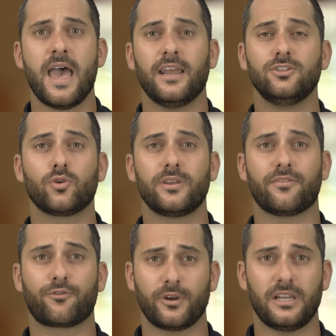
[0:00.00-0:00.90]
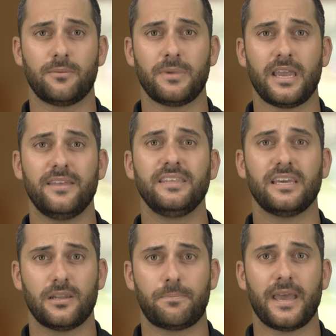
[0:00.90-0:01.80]
and enjoy the freedom and
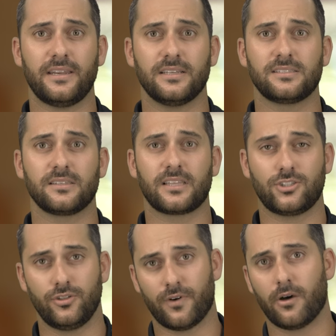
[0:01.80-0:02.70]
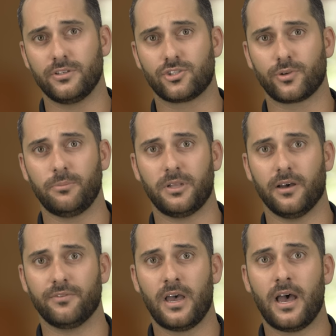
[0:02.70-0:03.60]
the independence that you've always dreamed of.